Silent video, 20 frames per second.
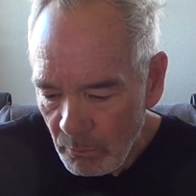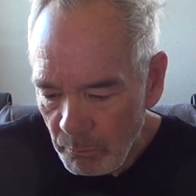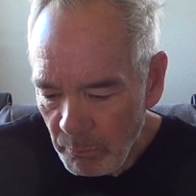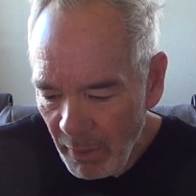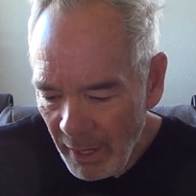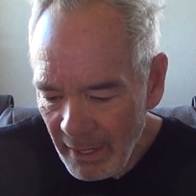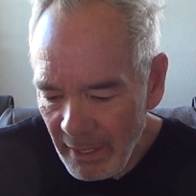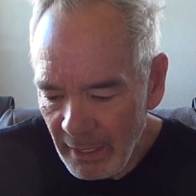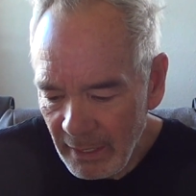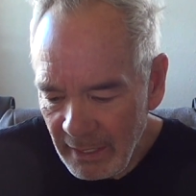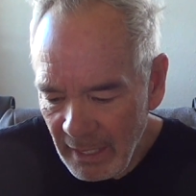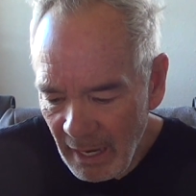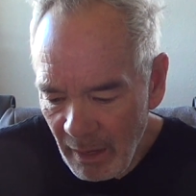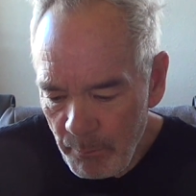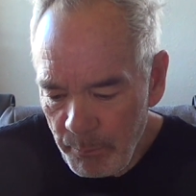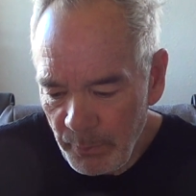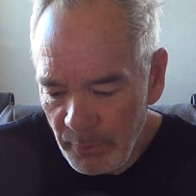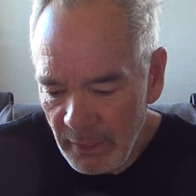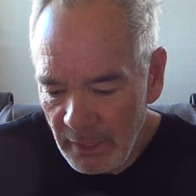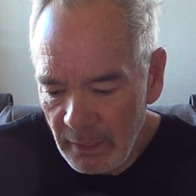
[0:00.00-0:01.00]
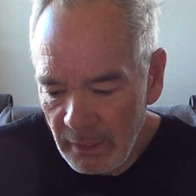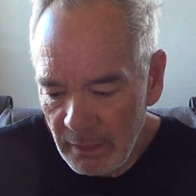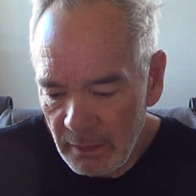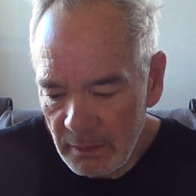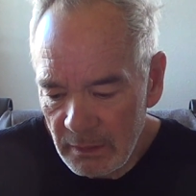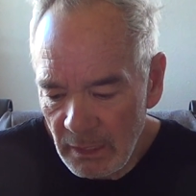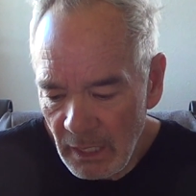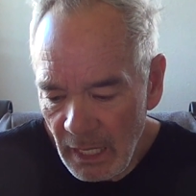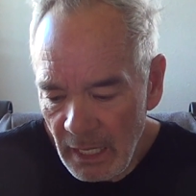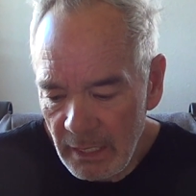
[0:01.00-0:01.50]
by a company
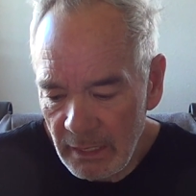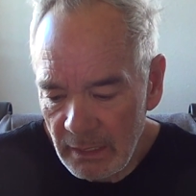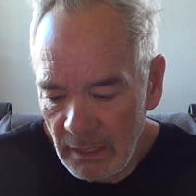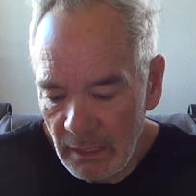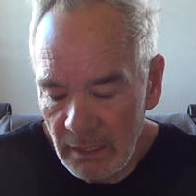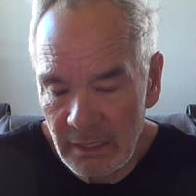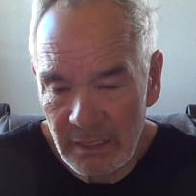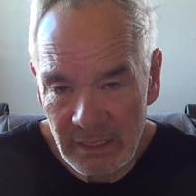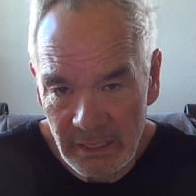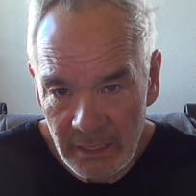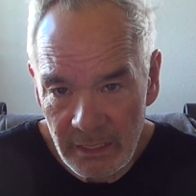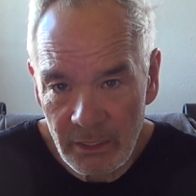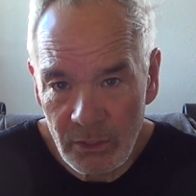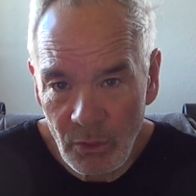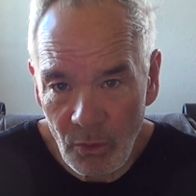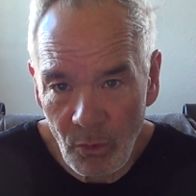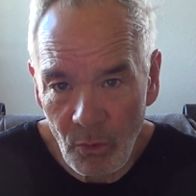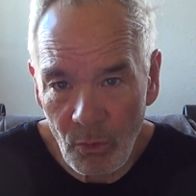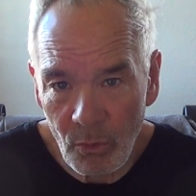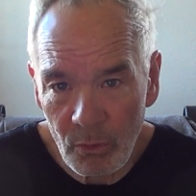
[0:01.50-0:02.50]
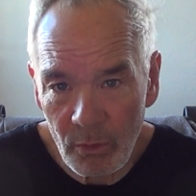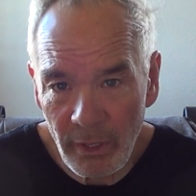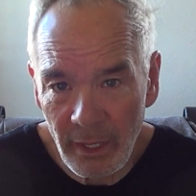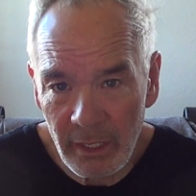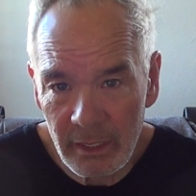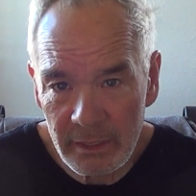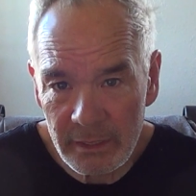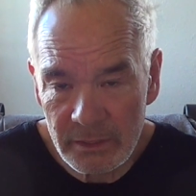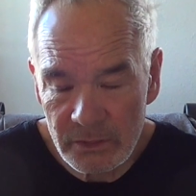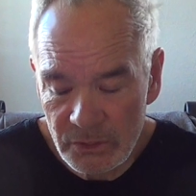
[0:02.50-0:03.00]
like Le Col,
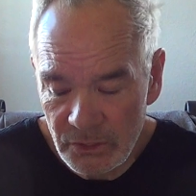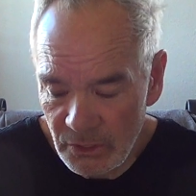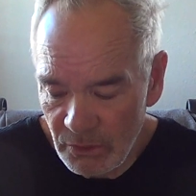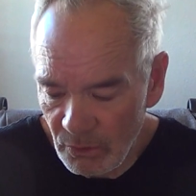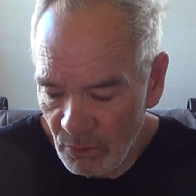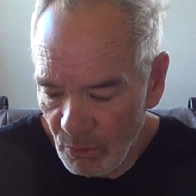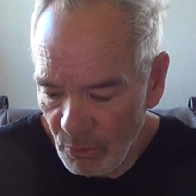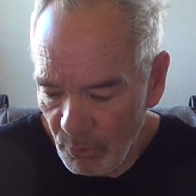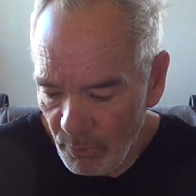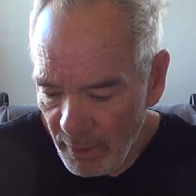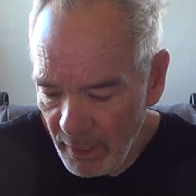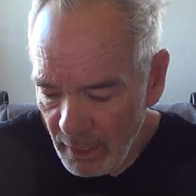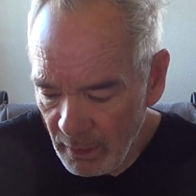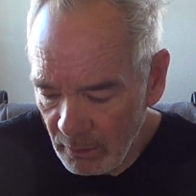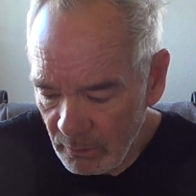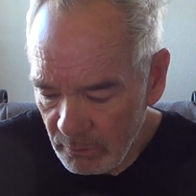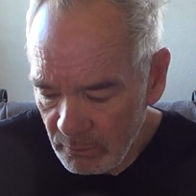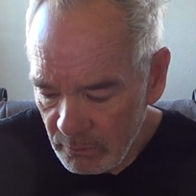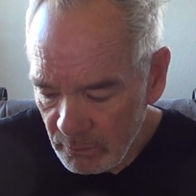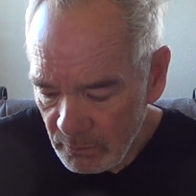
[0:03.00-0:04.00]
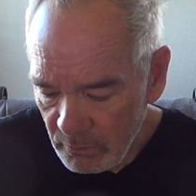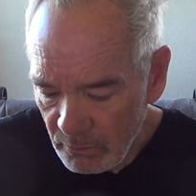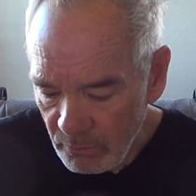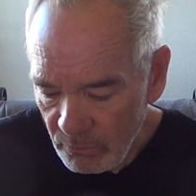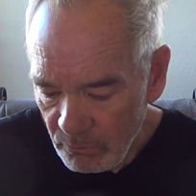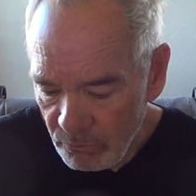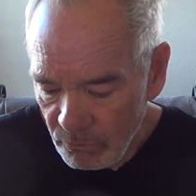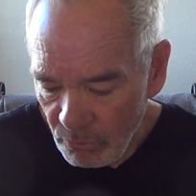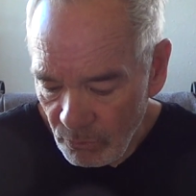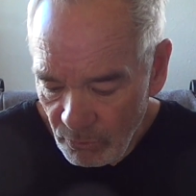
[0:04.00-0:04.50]
L-E-C-O-L,
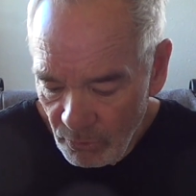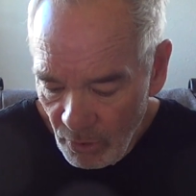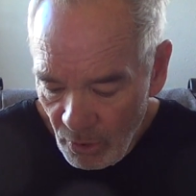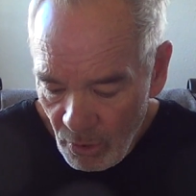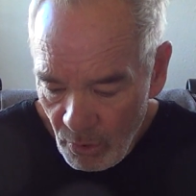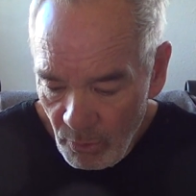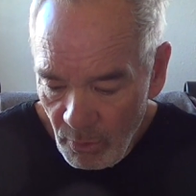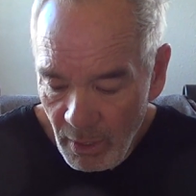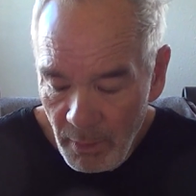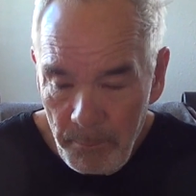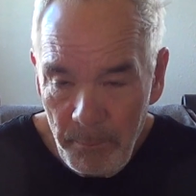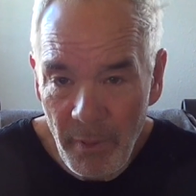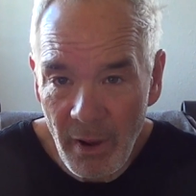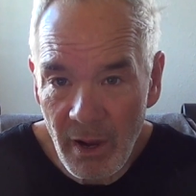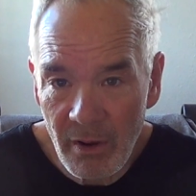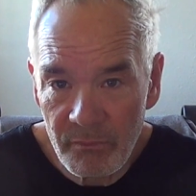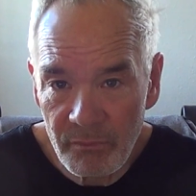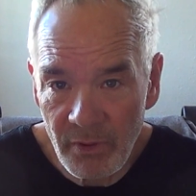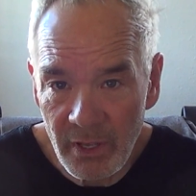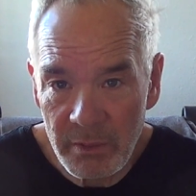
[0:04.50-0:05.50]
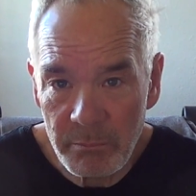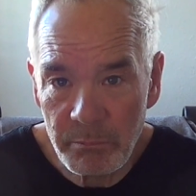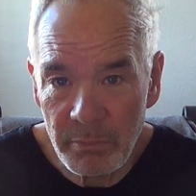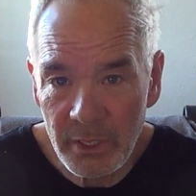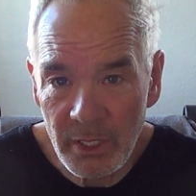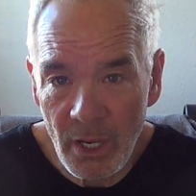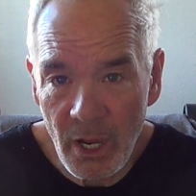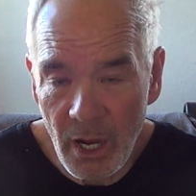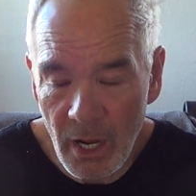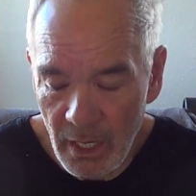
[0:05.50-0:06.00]
to go above and
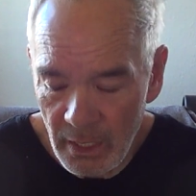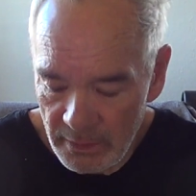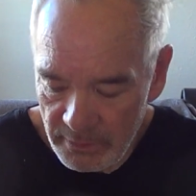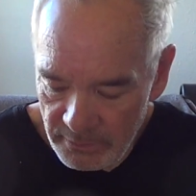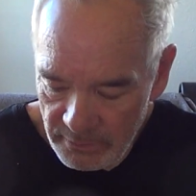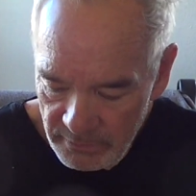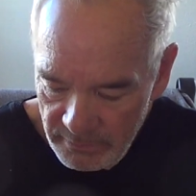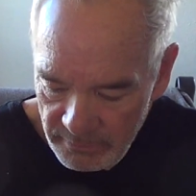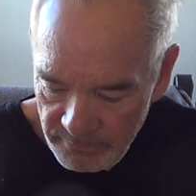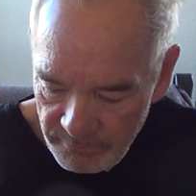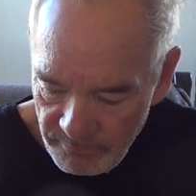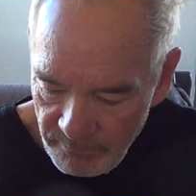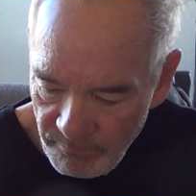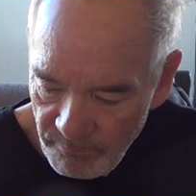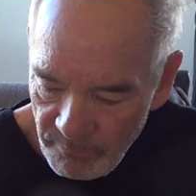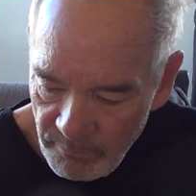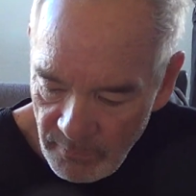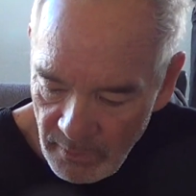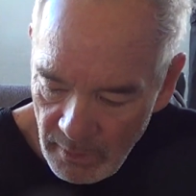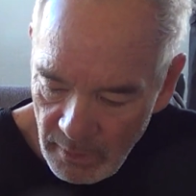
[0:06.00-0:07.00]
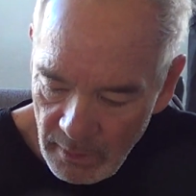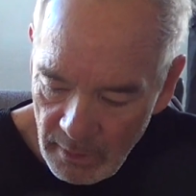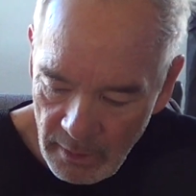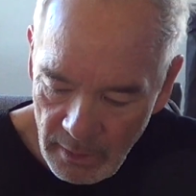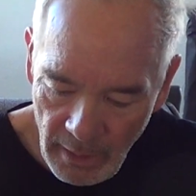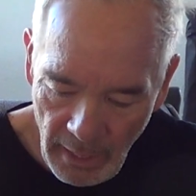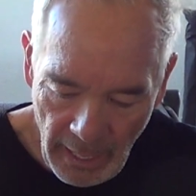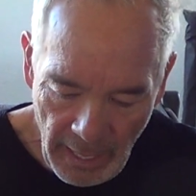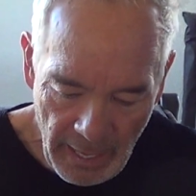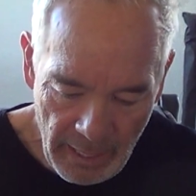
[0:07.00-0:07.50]
beyond.
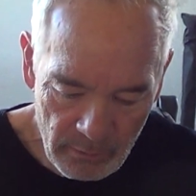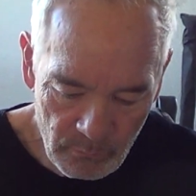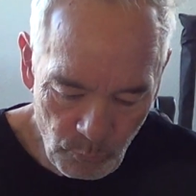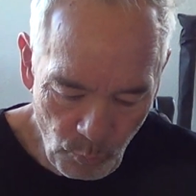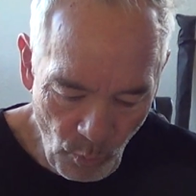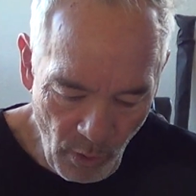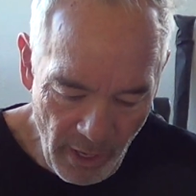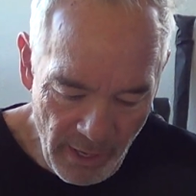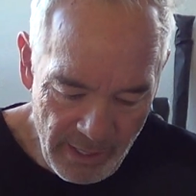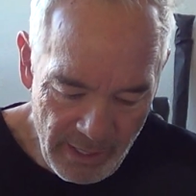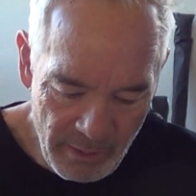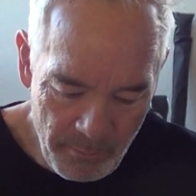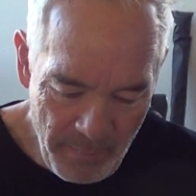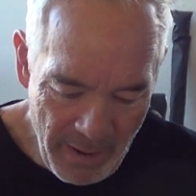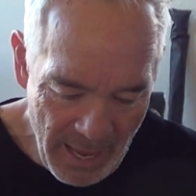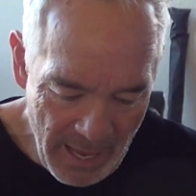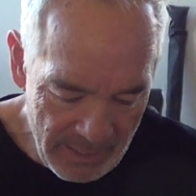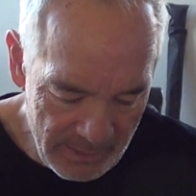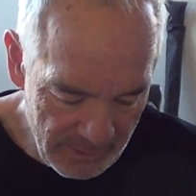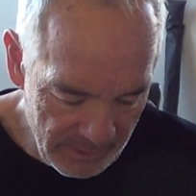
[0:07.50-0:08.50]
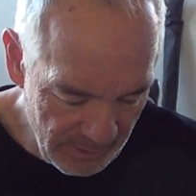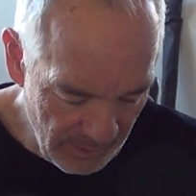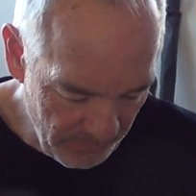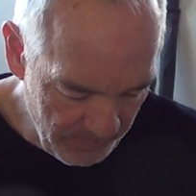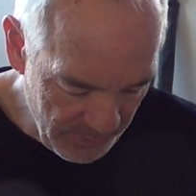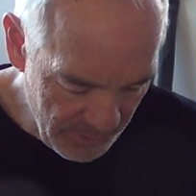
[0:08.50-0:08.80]
And why I'm at it, I'm